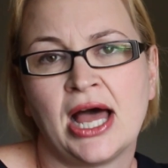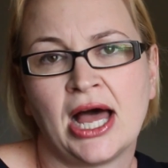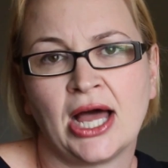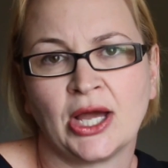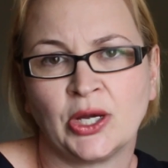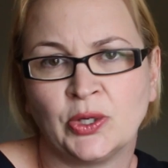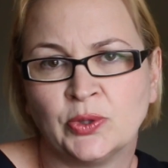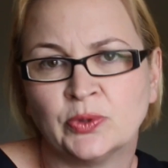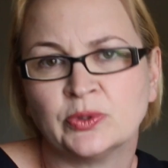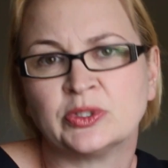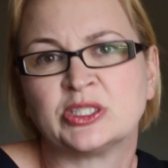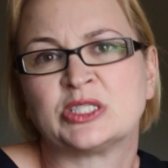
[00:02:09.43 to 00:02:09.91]

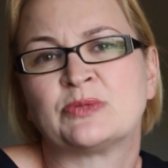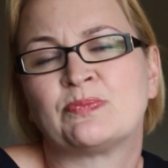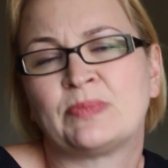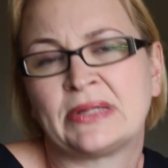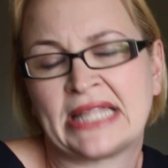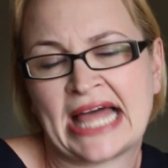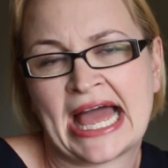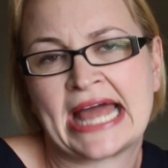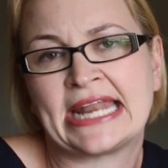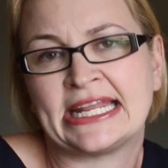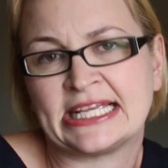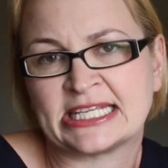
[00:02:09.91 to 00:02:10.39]
a good
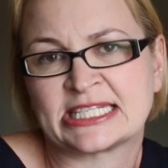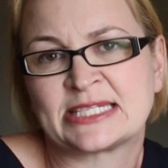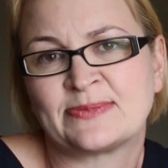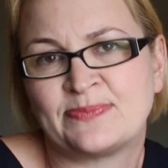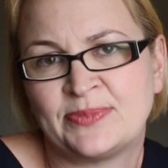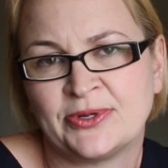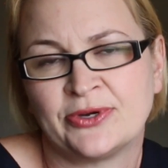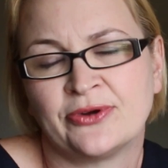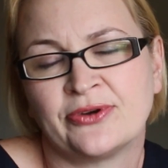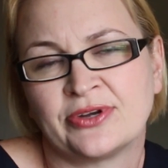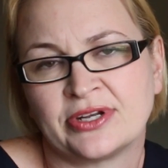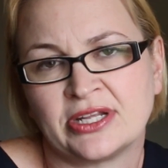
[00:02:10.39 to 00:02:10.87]
planning
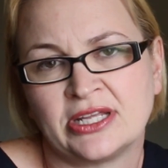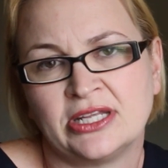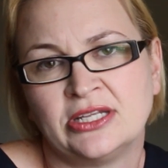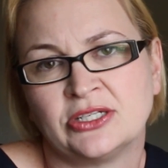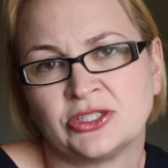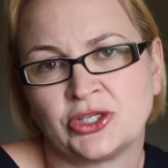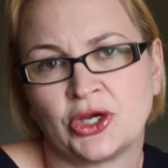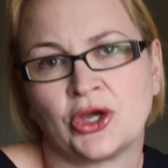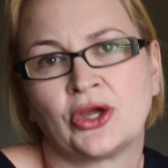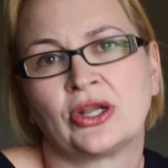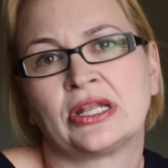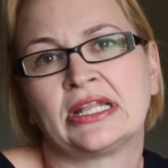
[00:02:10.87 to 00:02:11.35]
spirit
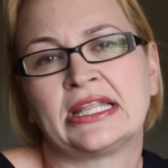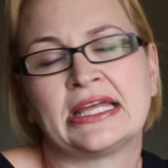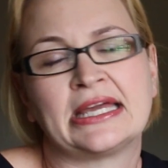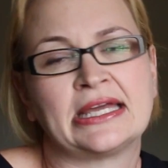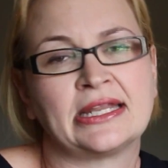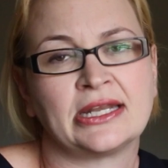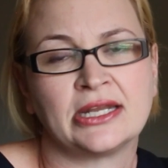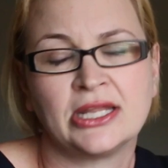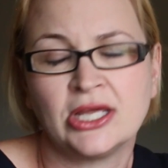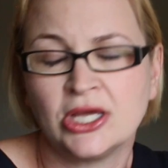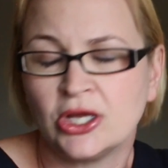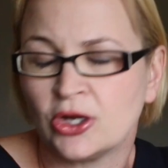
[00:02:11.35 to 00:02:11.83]

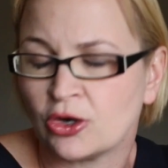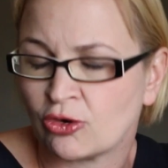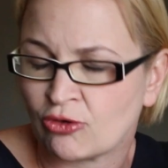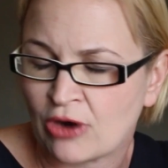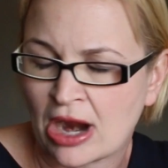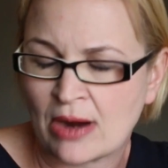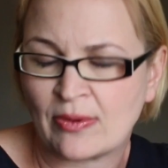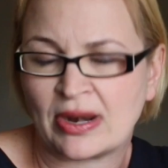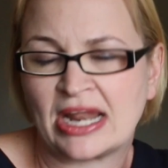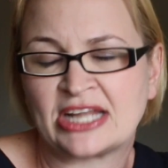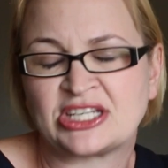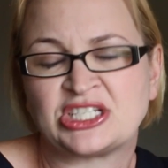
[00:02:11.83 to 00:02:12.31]
internally and
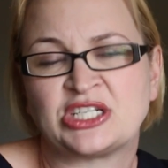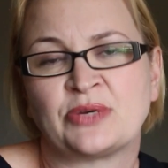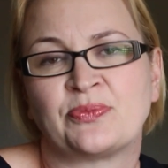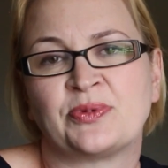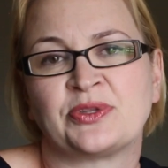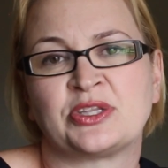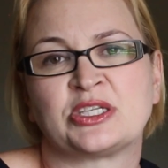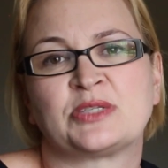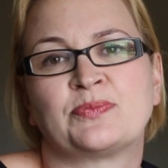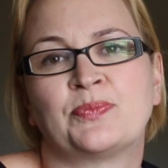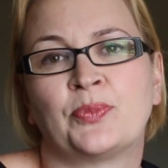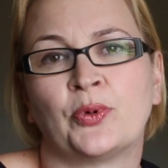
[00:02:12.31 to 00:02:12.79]
great relationship
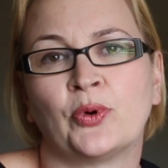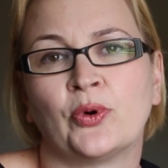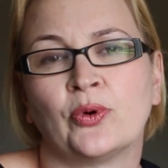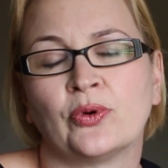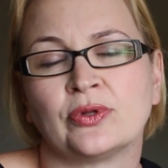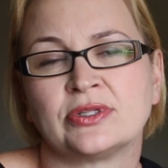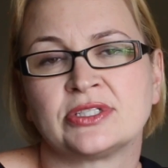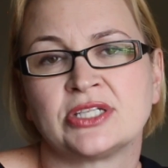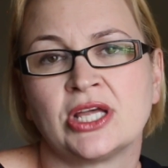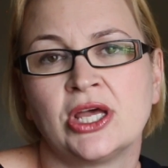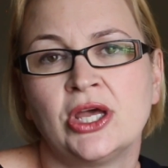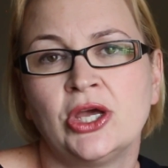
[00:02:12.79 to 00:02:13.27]
with its
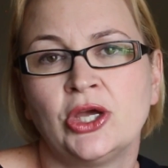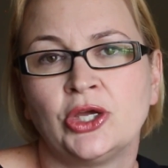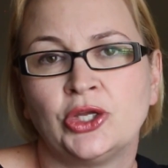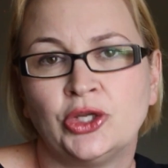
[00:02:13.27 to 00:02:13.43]
boards,